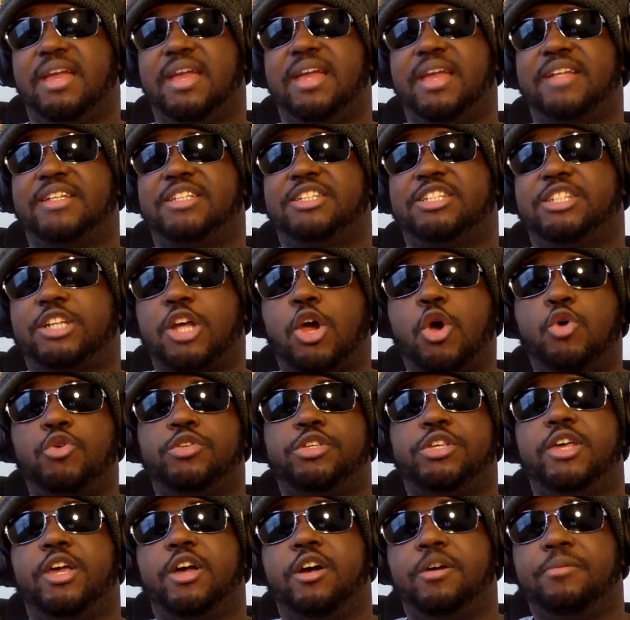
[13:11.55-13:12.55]
It
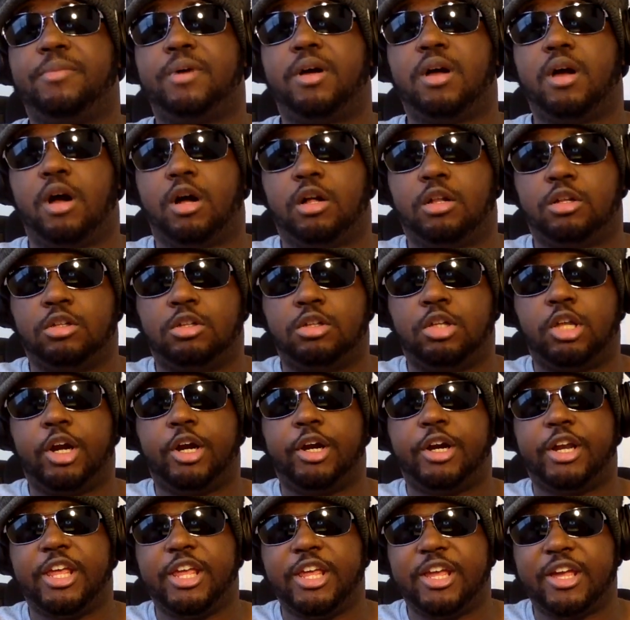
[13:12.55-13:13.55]
shows him
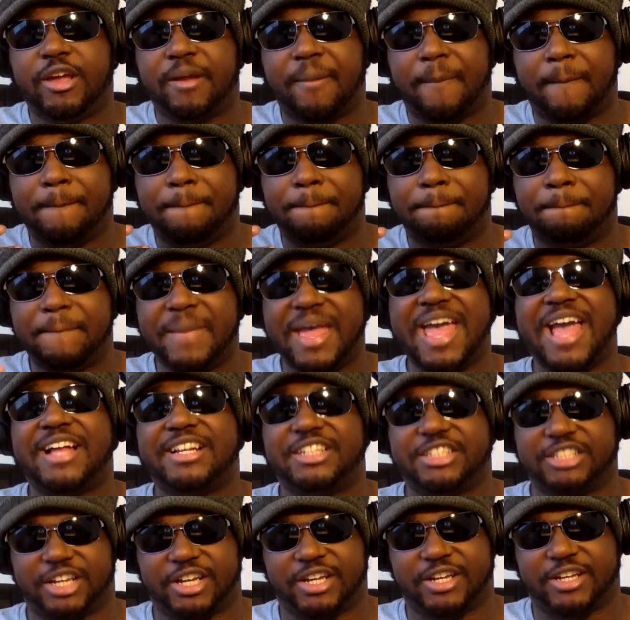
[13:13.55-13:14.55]
learning
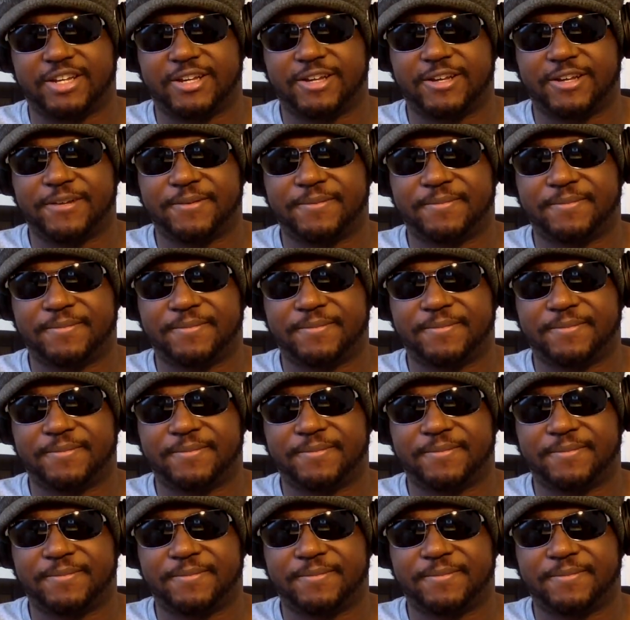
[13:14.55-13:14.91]
magic.